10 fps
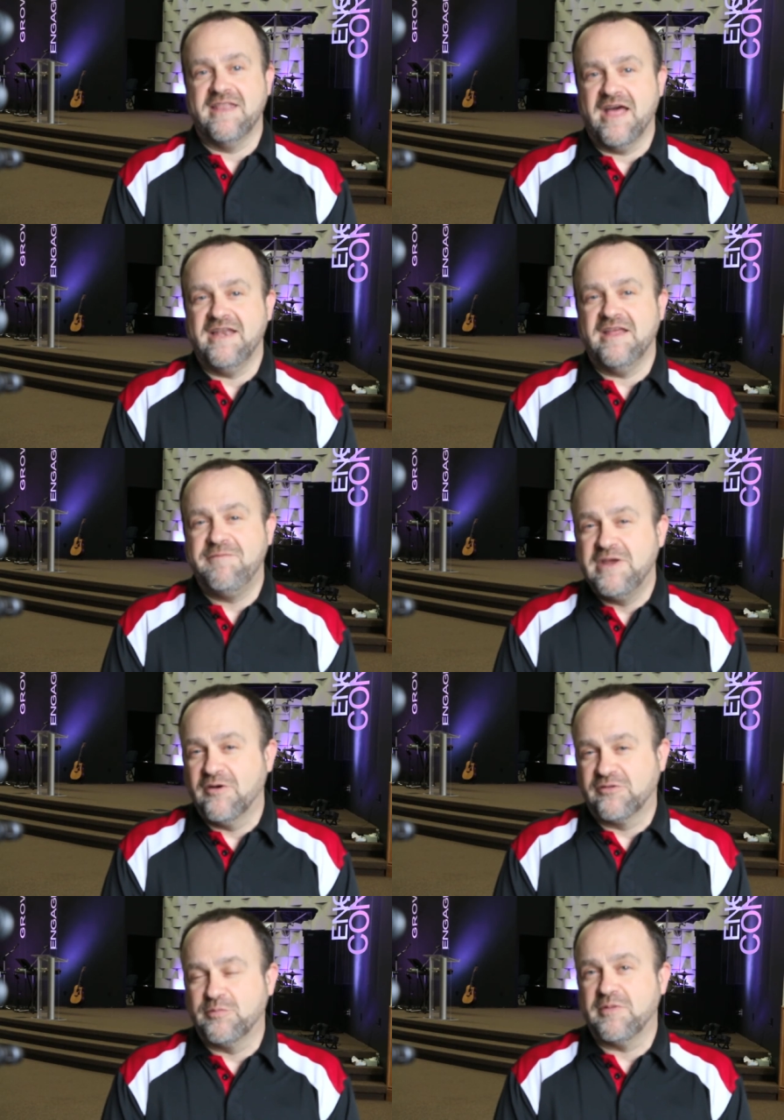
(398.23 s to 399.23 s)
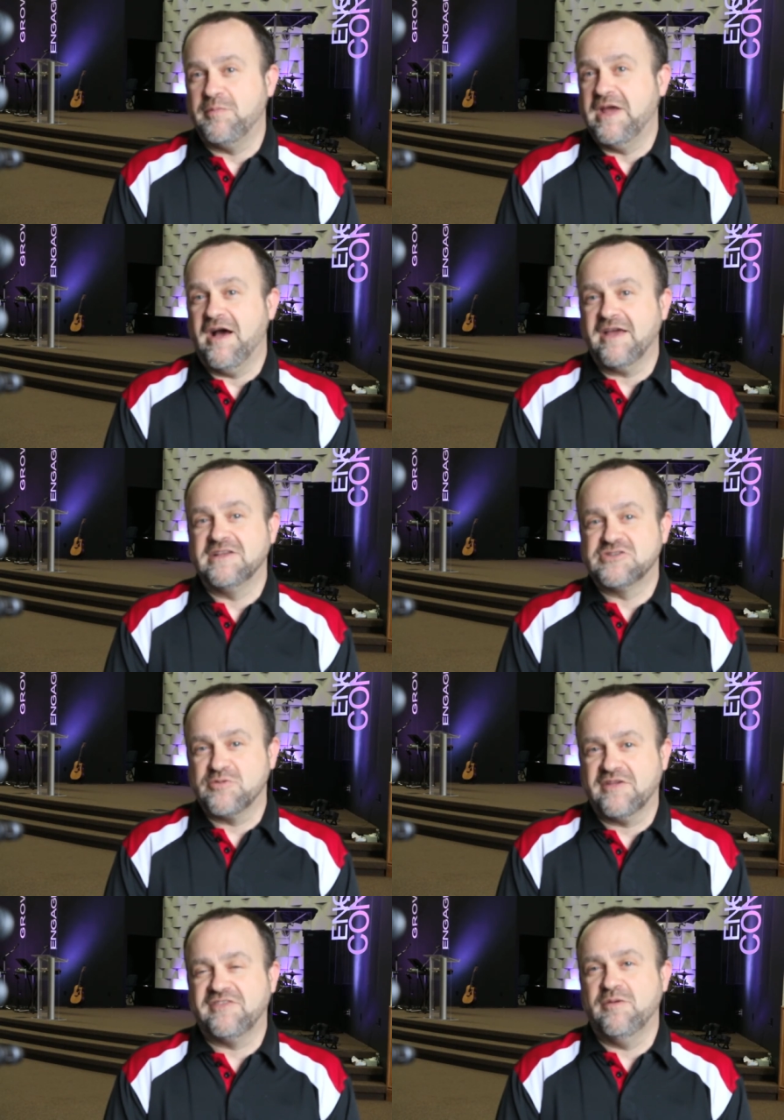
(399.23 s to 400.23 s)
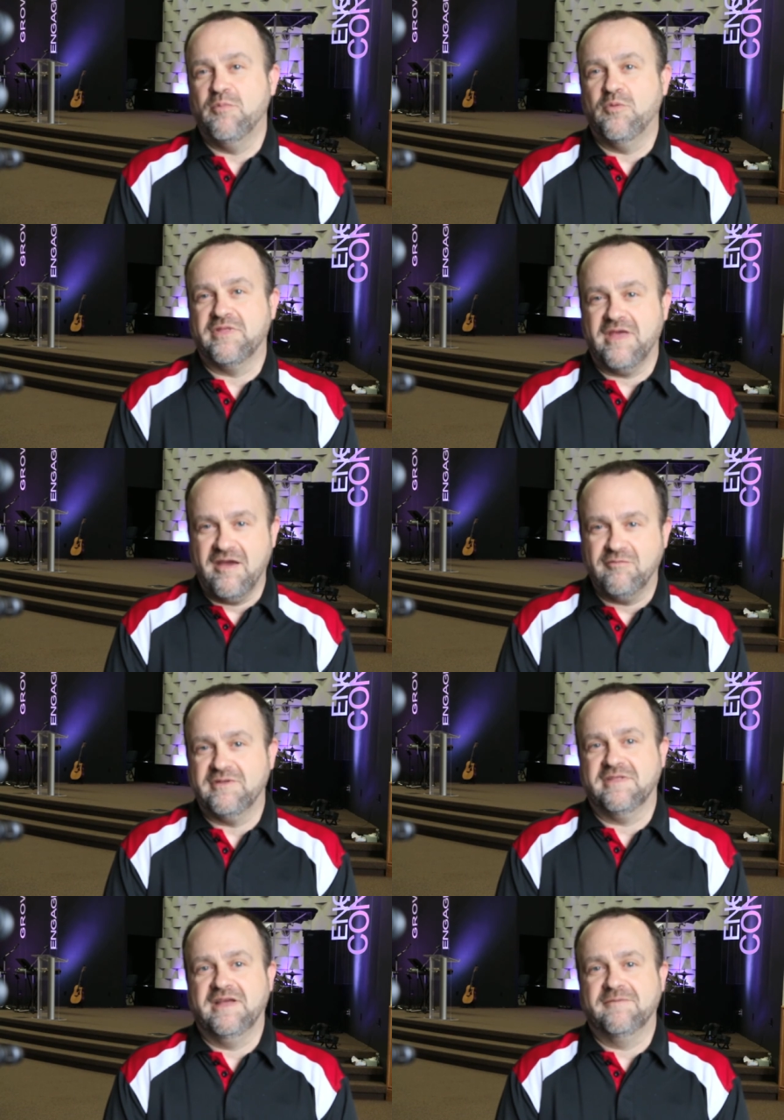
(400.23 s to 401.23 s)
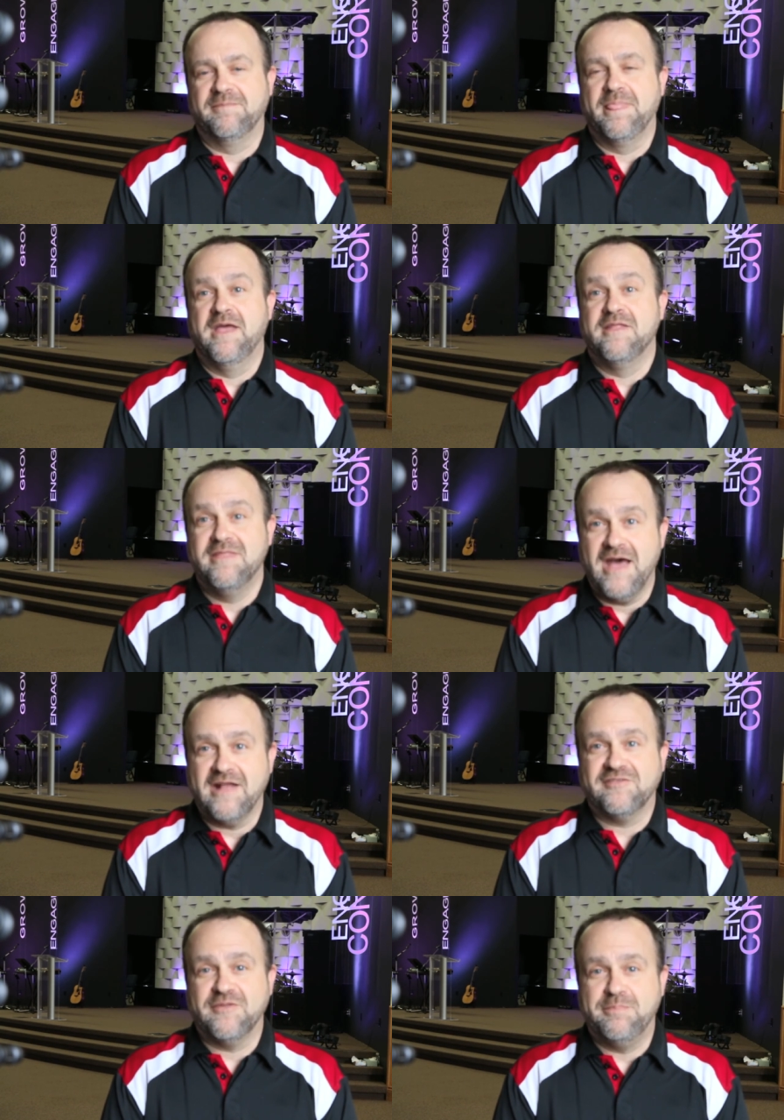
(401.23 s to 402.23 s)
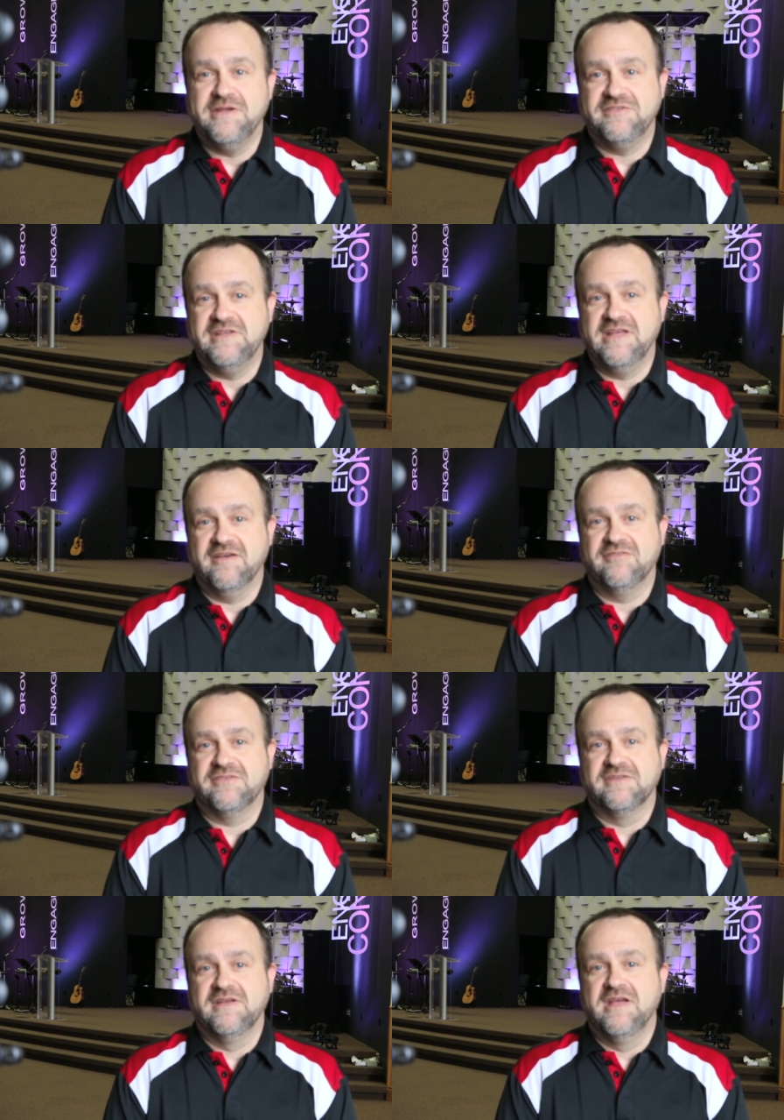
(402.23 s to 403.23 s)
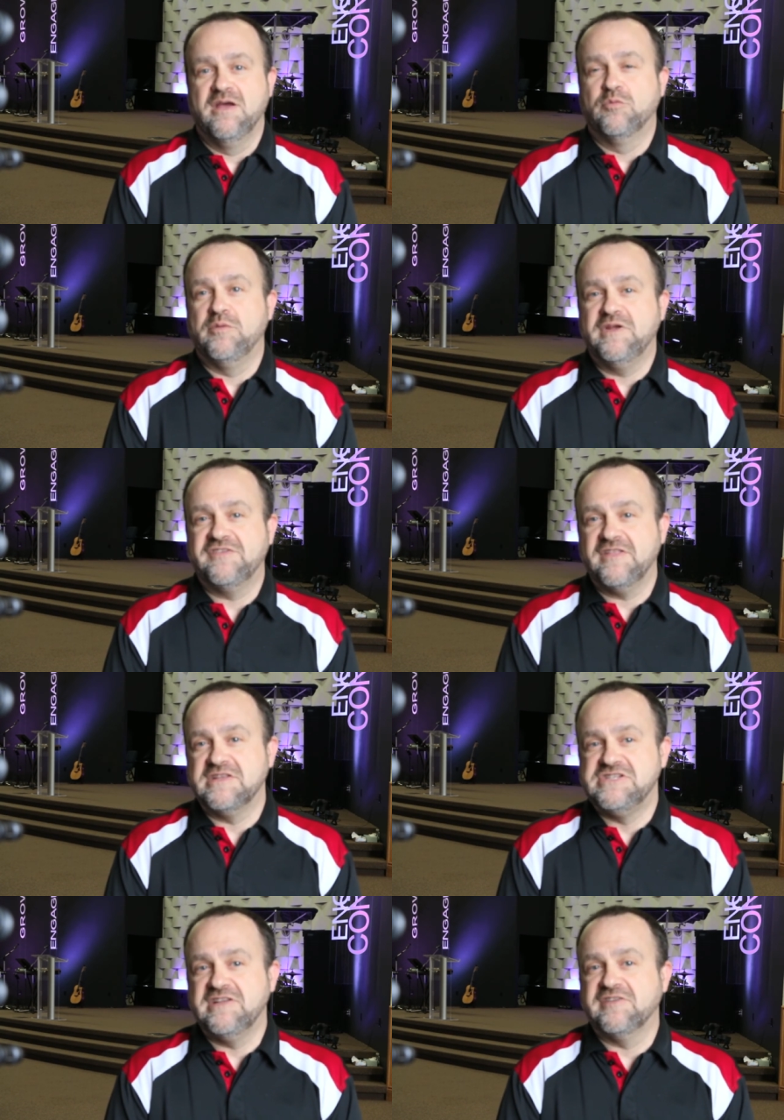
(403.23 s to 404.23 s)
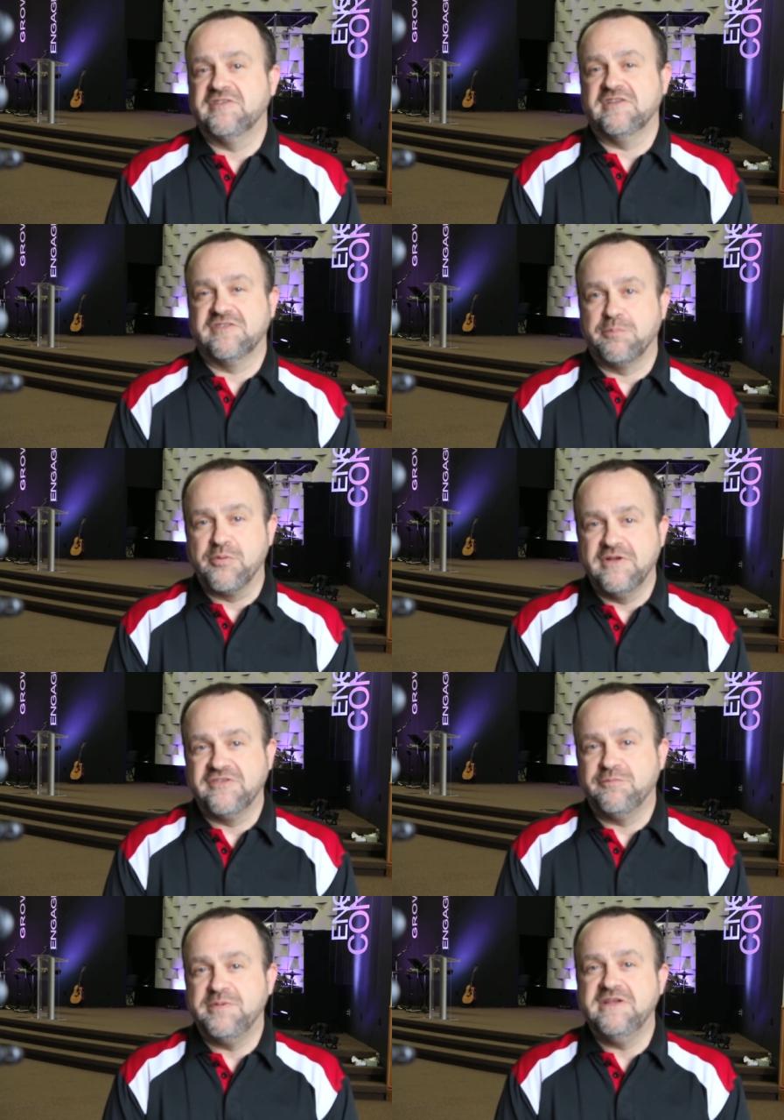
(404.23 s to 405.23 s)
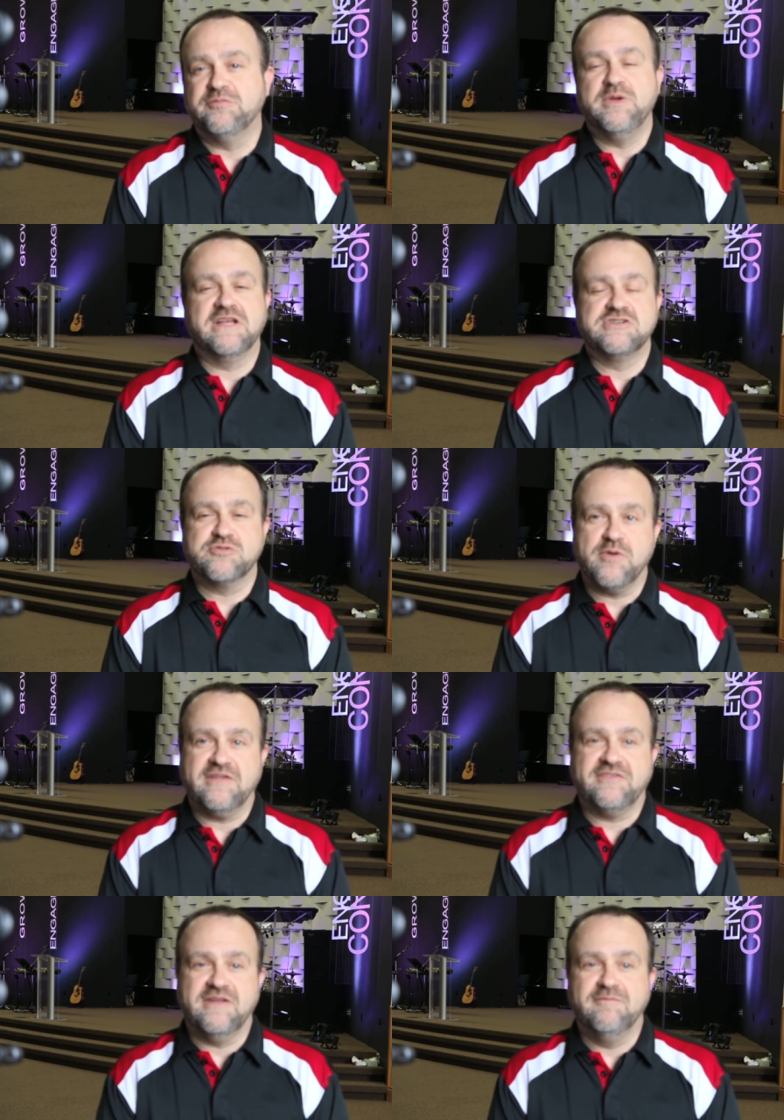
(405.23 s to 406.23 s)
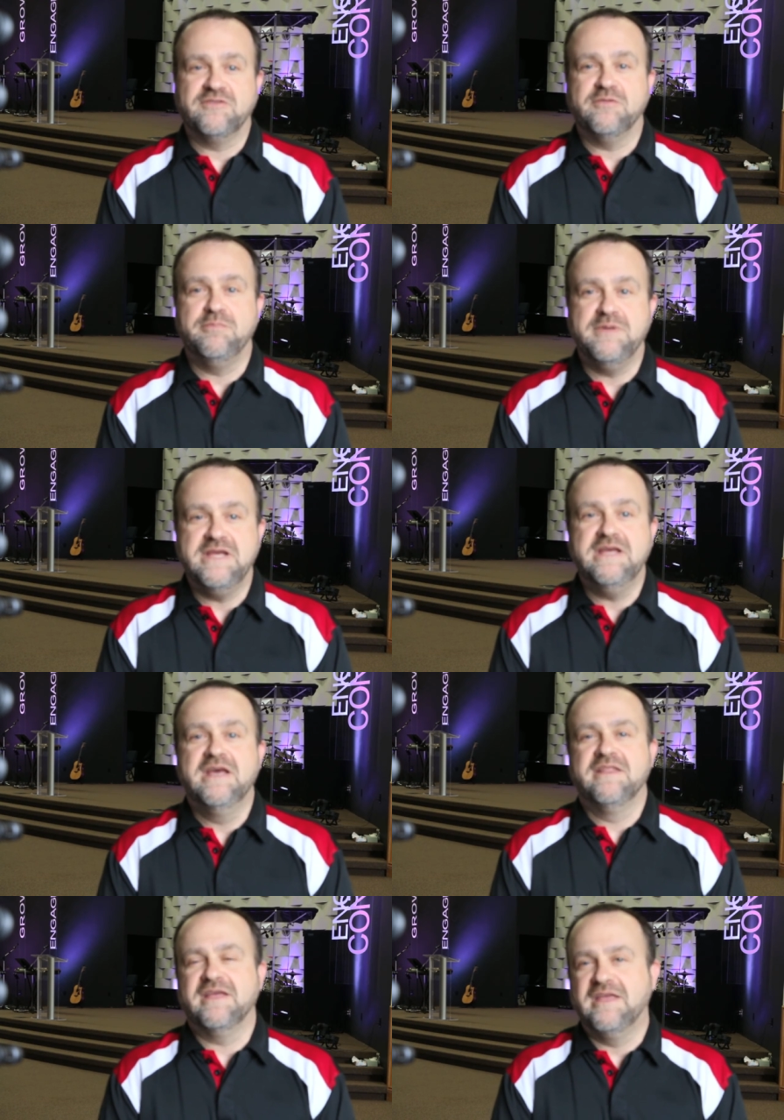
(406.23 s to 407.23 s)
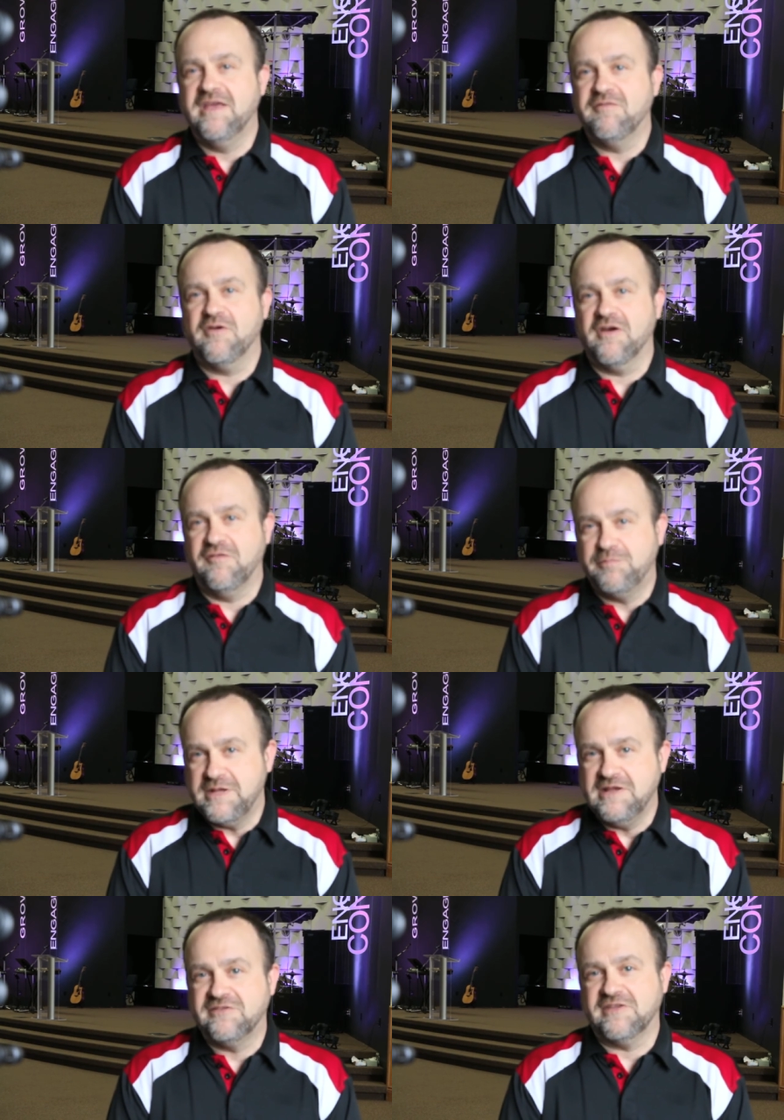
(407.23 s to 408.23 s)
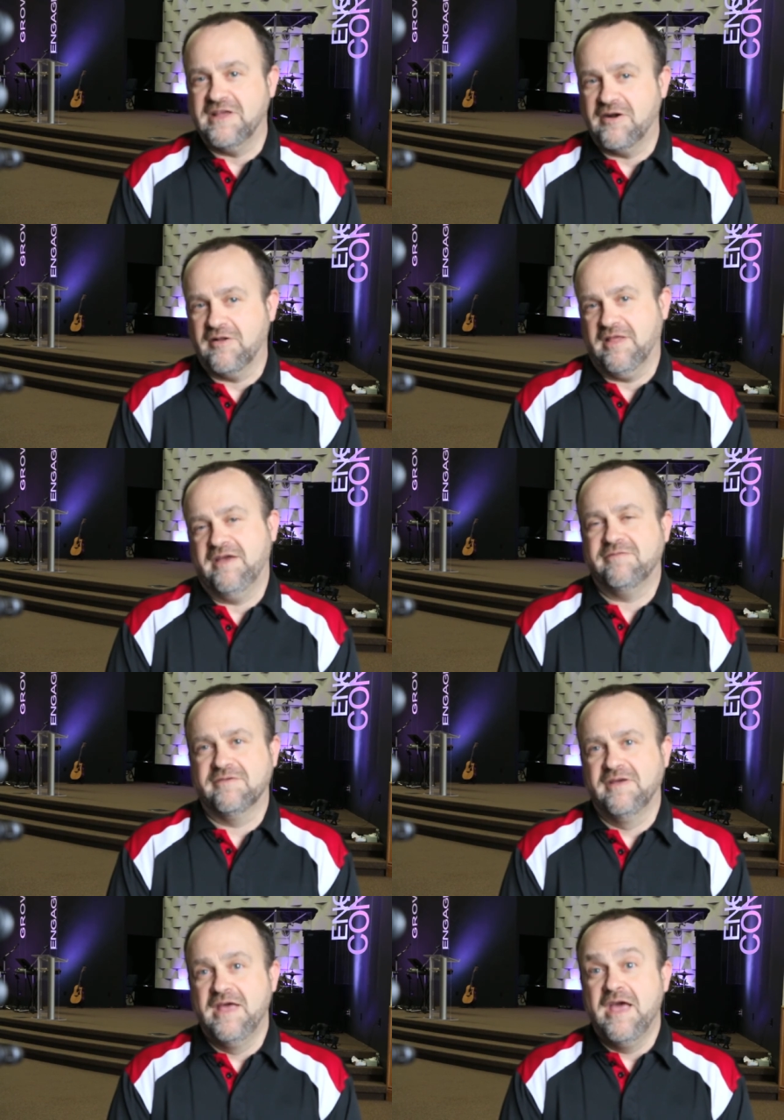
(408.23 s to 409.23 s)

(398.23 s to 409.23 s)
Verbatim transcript: and that if he goes with me, I can trust him with everything. That's the peace he gives. When we say that Jesus is the Prince of Peace, we can trust him to be the giver of peace in our life.